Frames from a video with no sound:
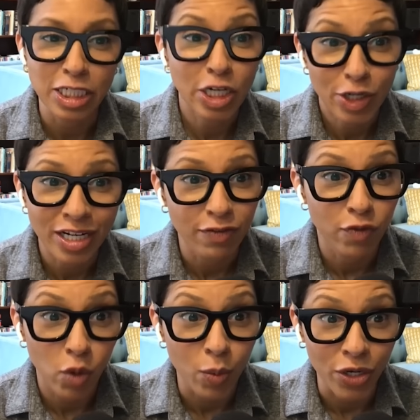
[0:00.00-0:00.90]
tyranny
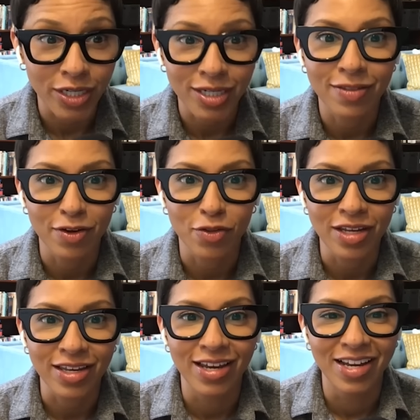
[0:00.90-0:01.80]
forward in their
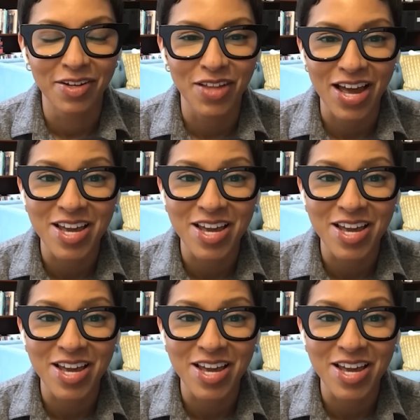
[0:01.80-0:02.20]
thinking.